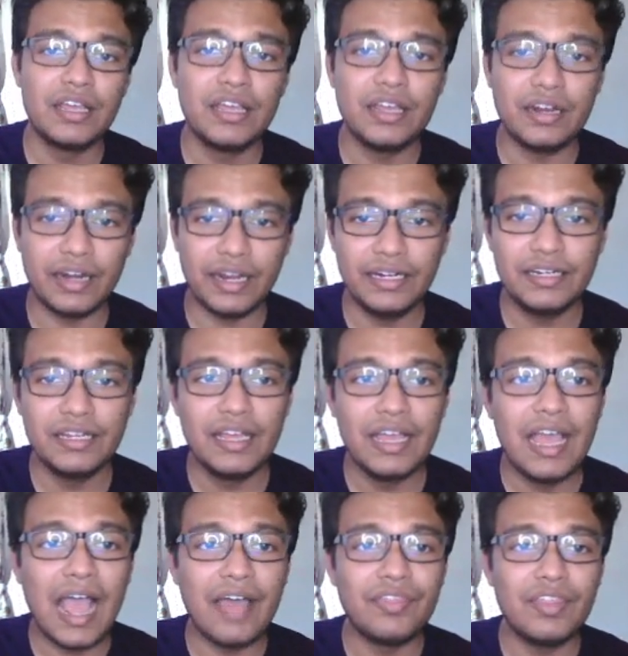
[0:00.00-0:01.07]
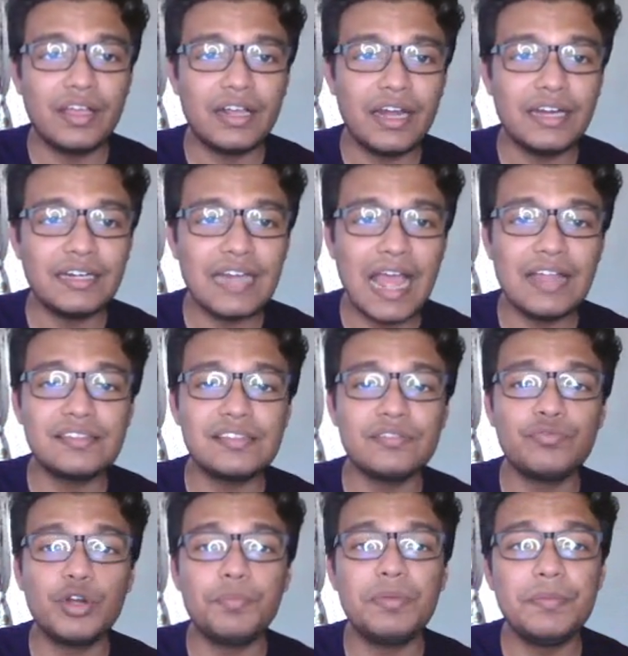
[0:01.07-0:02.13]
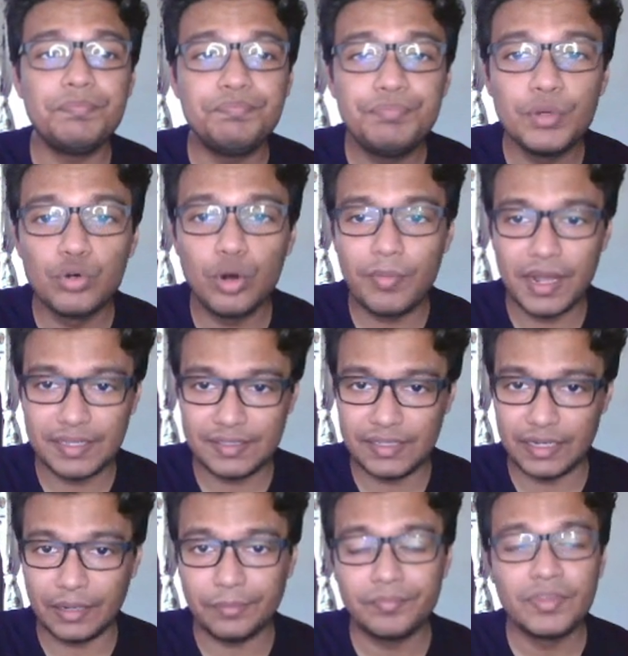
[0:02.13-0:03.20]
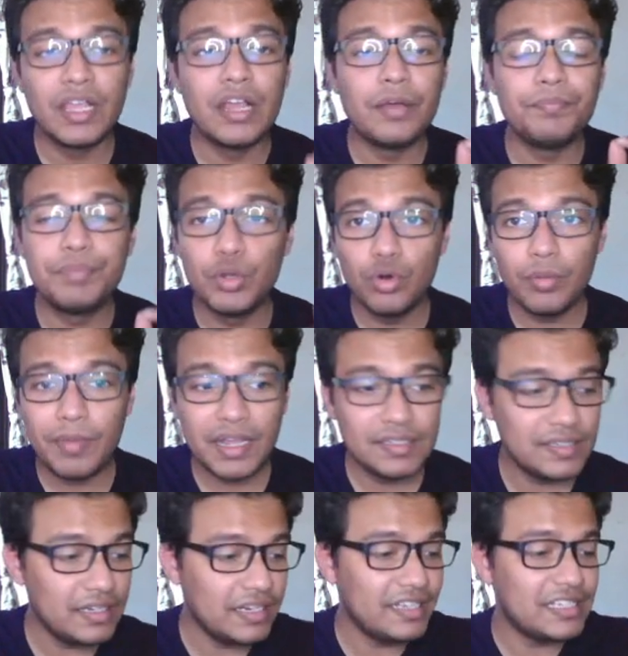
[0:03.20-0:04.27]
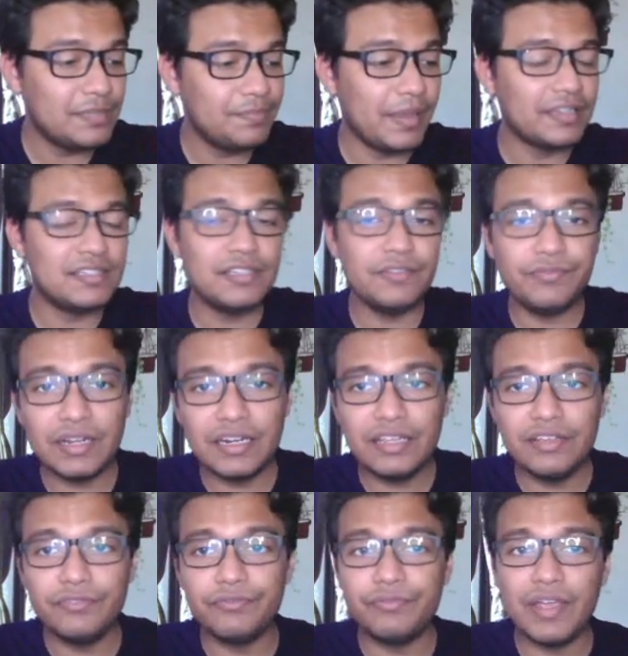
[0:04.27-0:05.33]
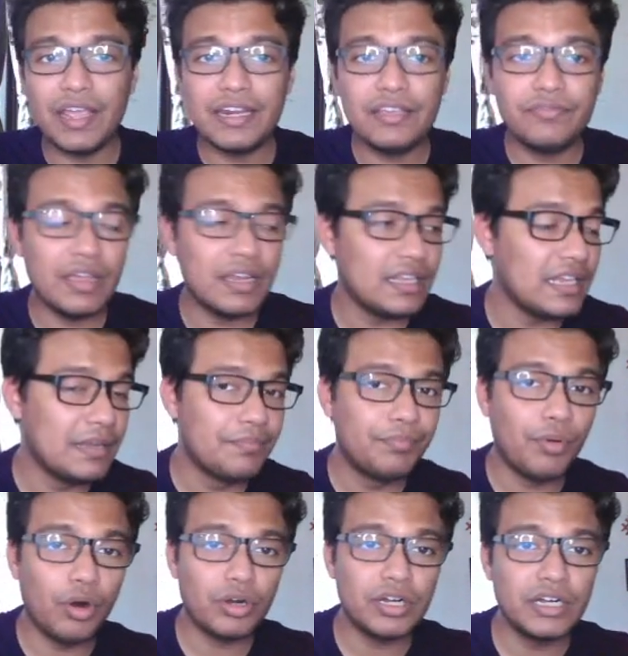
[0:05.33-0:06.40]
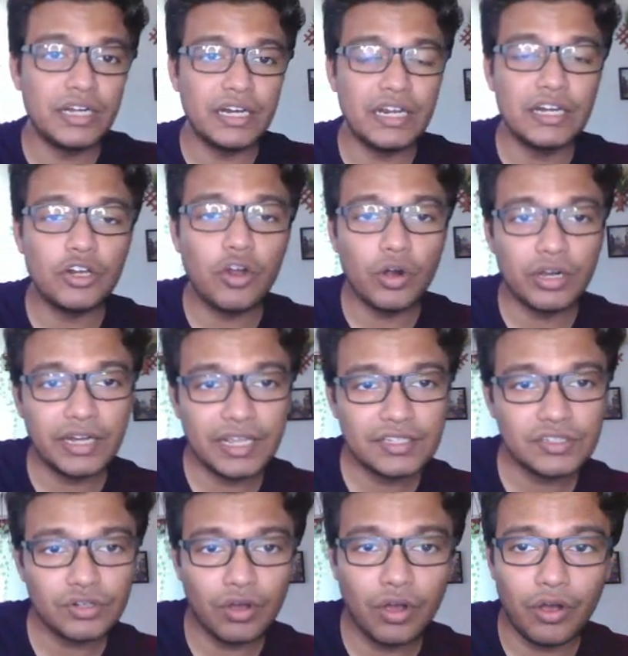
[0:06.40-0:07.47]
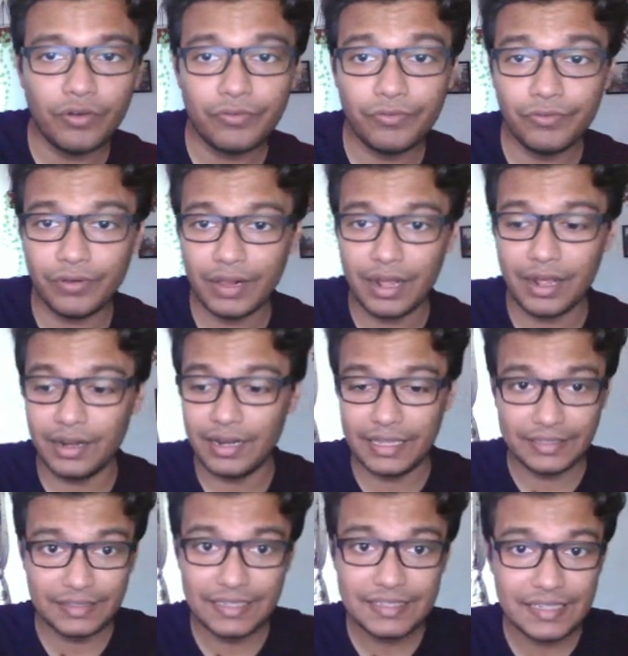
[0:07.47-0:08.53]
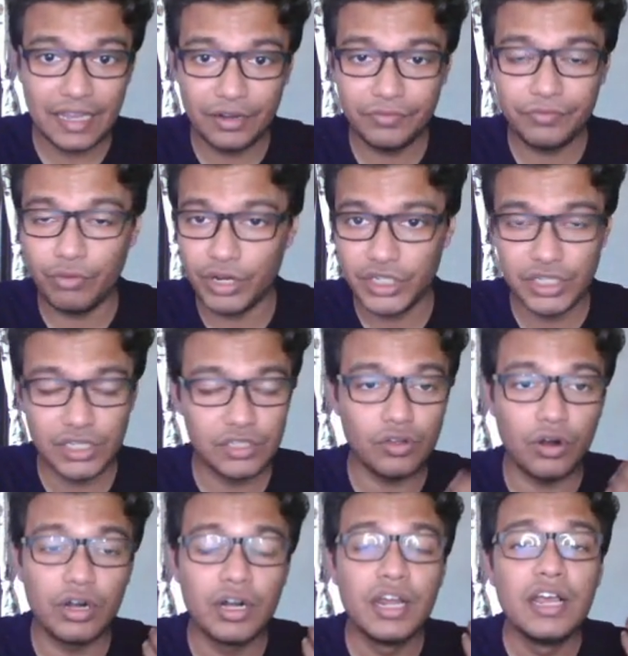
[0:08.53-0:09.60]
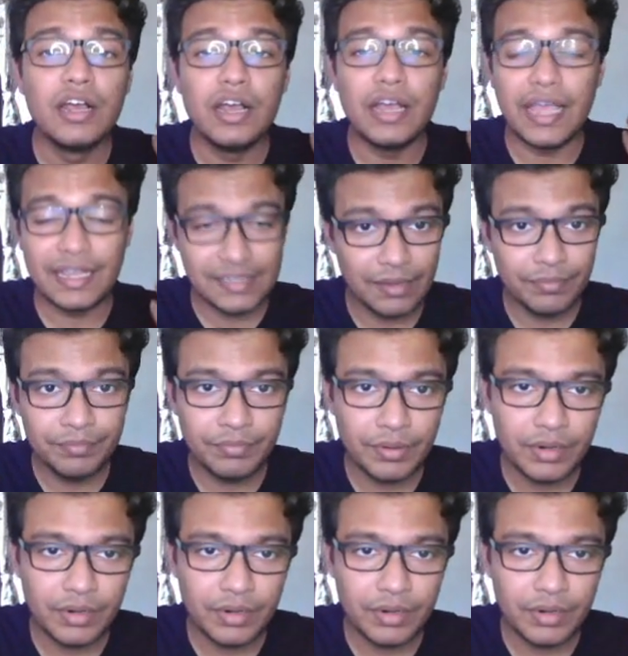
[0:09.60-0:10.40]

right? And the correct answer would be puromycin. Puromycin is specifically very important in context of like these kind of questions or exam